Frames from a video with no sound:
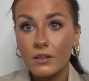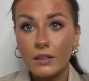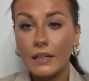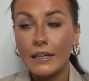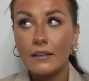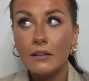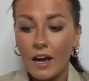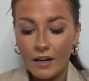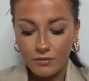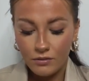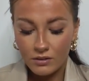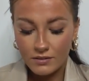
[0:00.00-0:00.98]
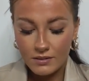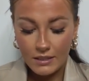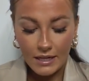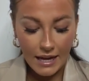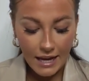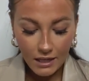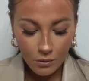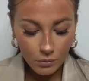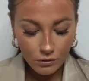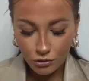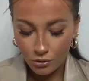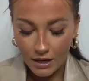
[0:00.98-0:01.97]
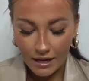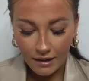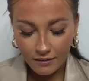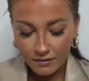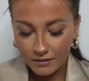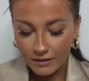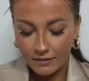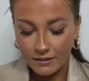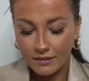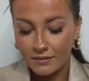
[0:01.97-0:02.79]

Like, I've not seen anyone do anything like this.